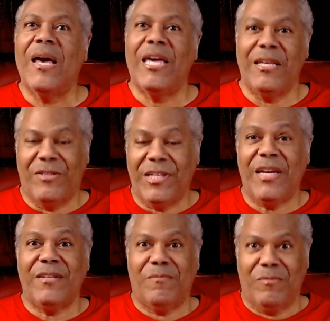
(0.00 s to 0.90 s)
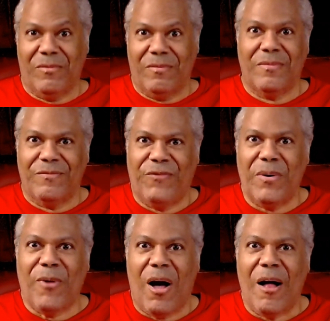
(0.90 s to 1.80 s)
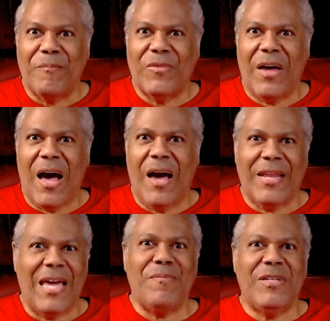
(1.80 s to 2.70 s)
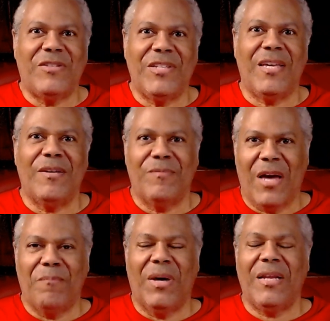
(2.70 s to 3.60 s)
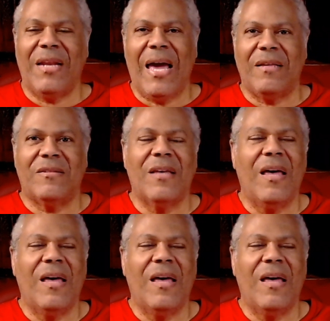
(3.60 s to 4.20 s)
He did football on ABC on Monday nights.